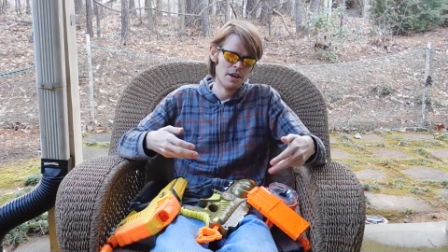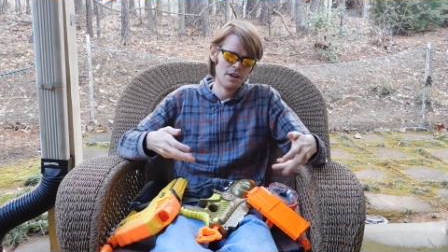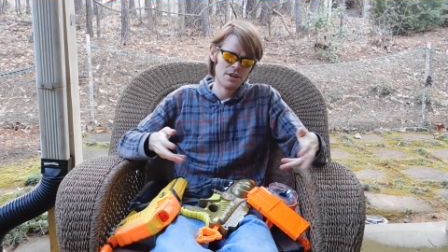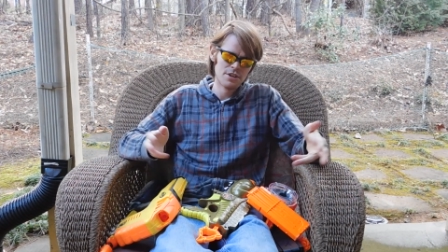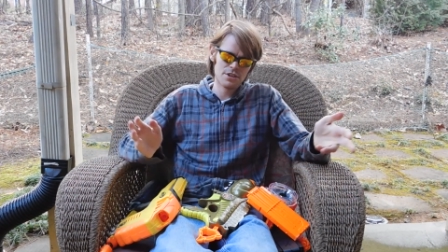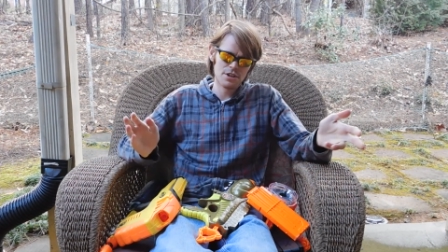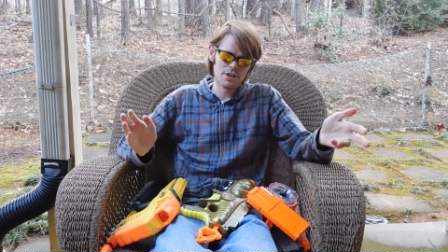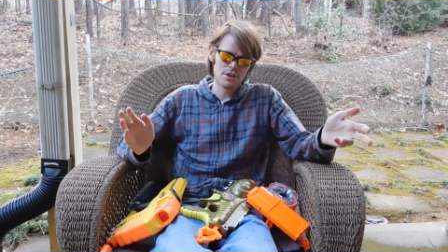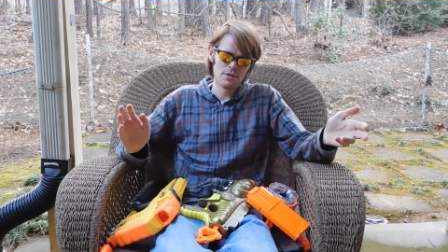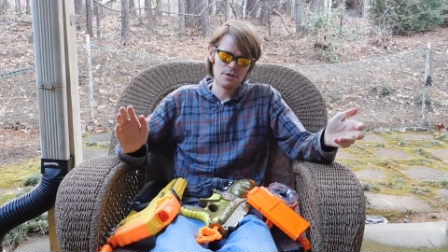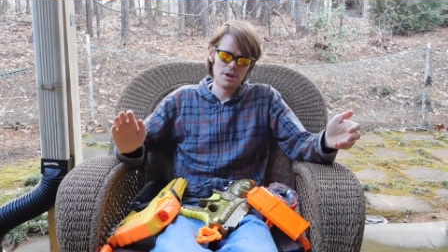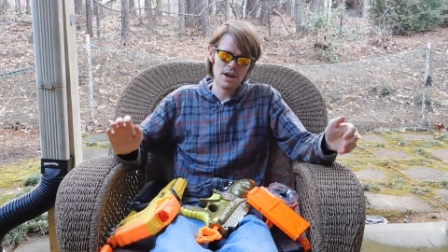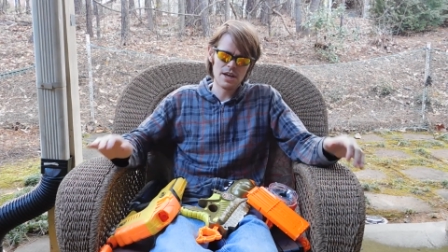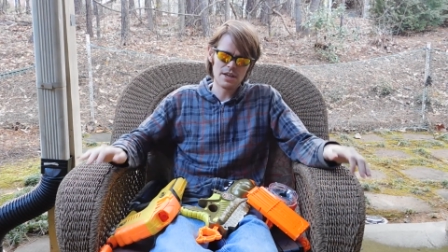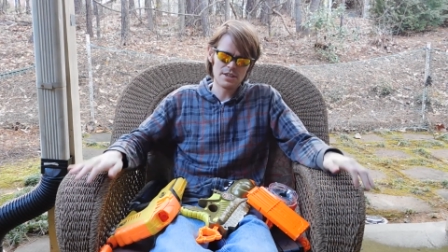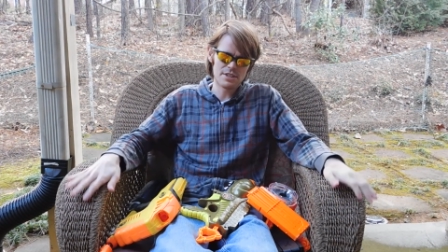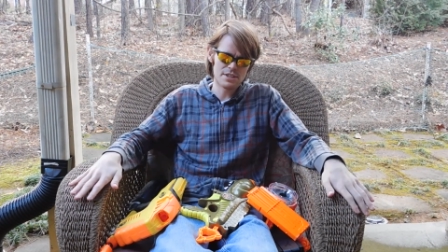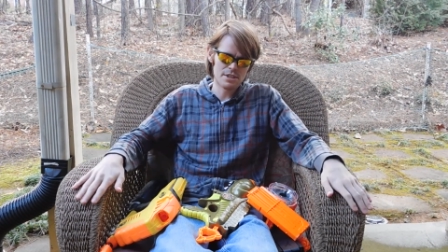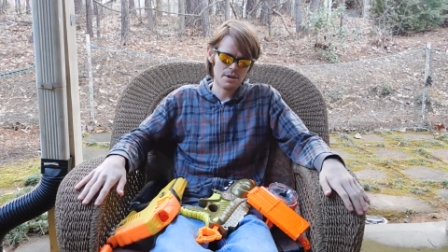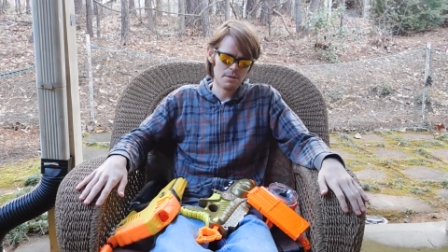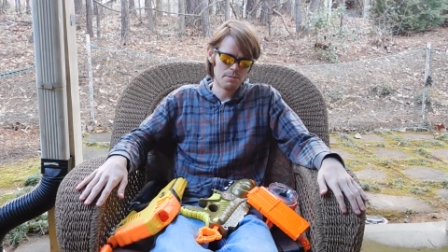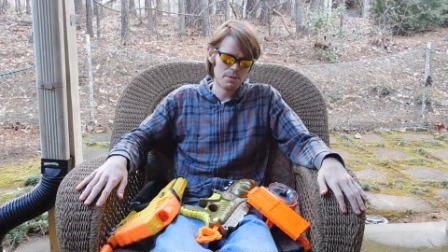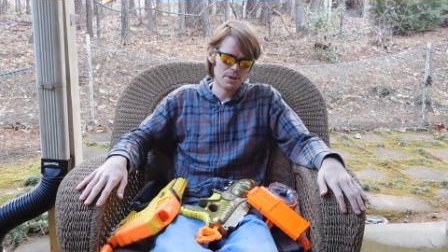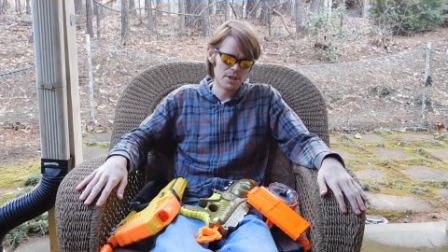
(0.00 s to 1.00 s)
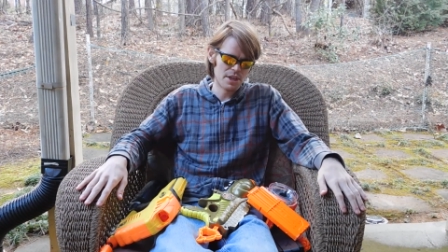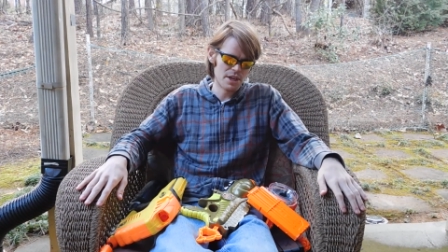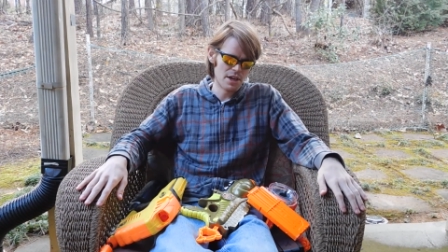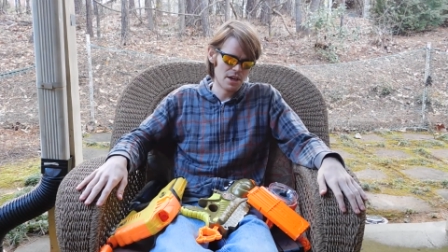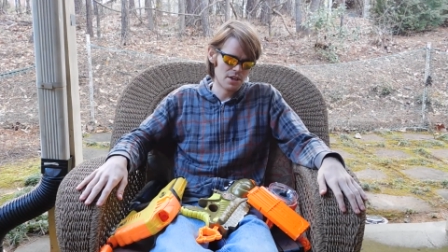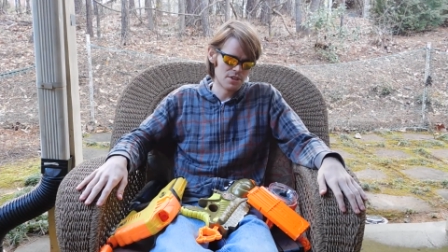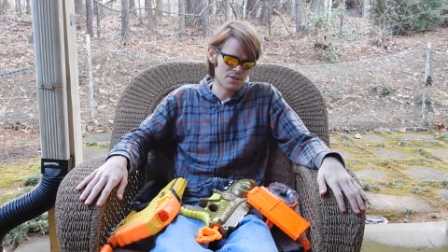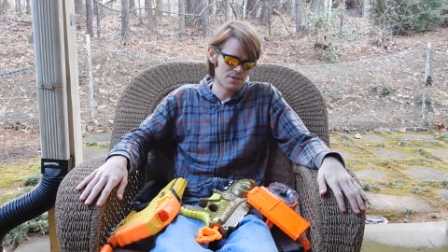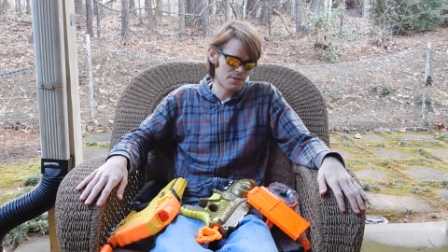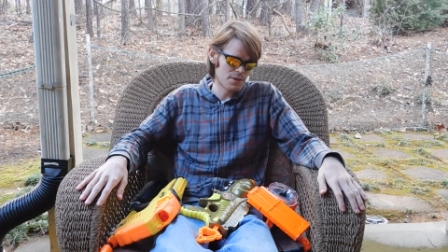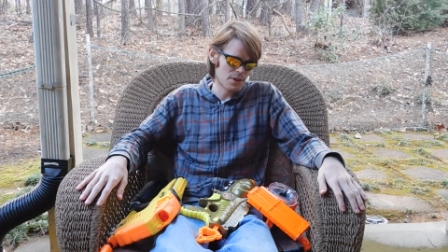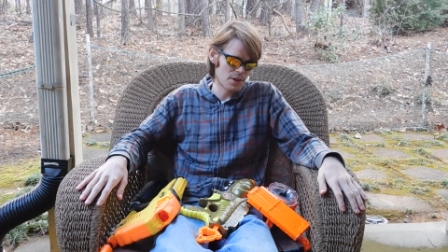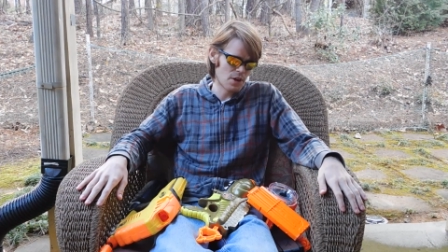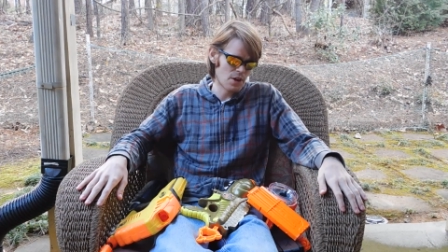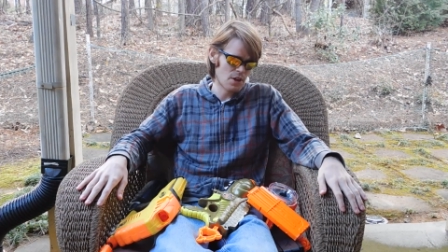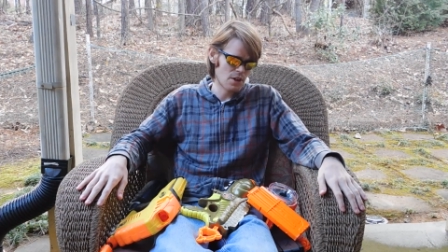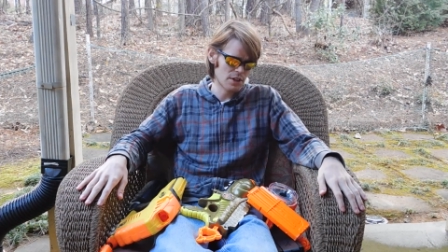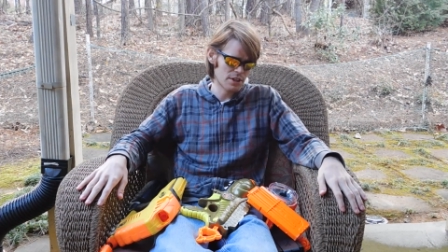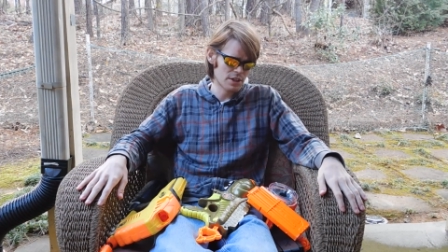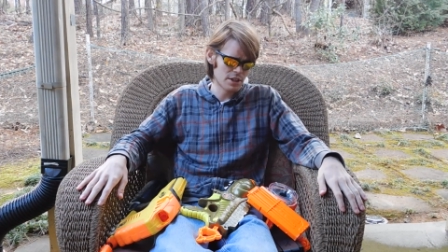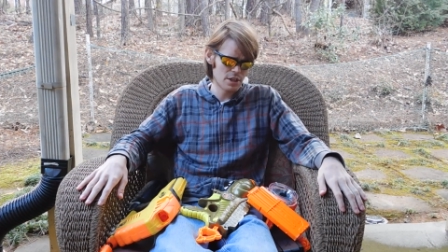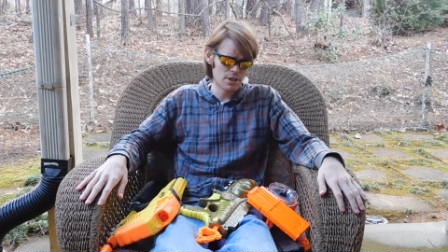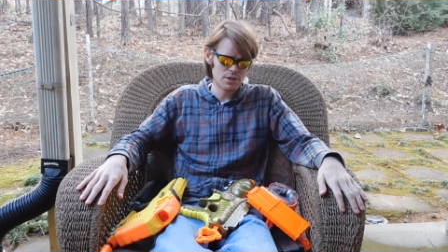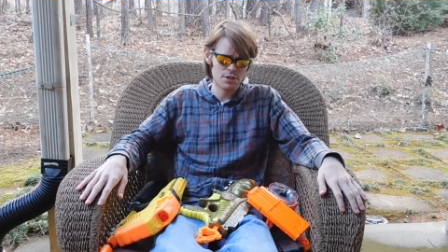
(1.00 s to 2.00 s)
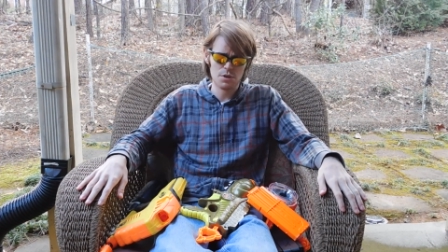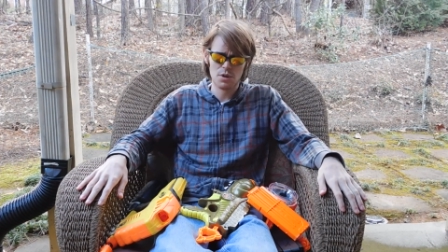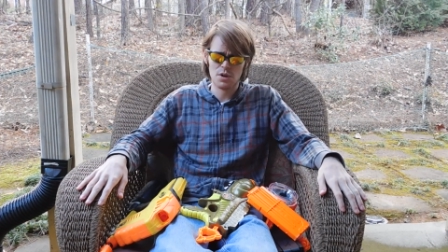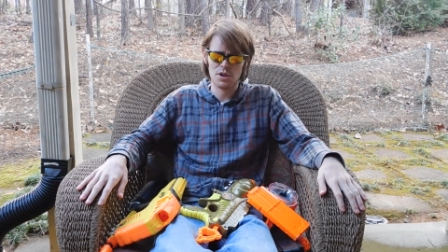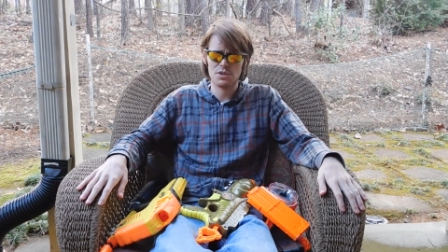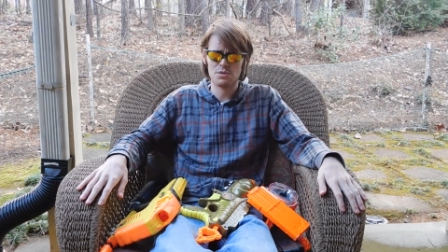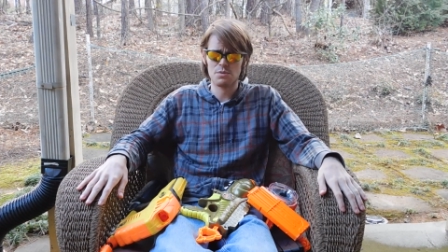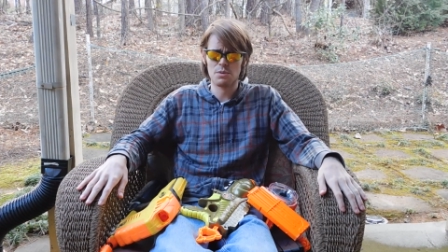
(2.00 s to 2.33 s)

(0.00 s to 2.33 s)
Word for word: to correct somebody else for calling their toys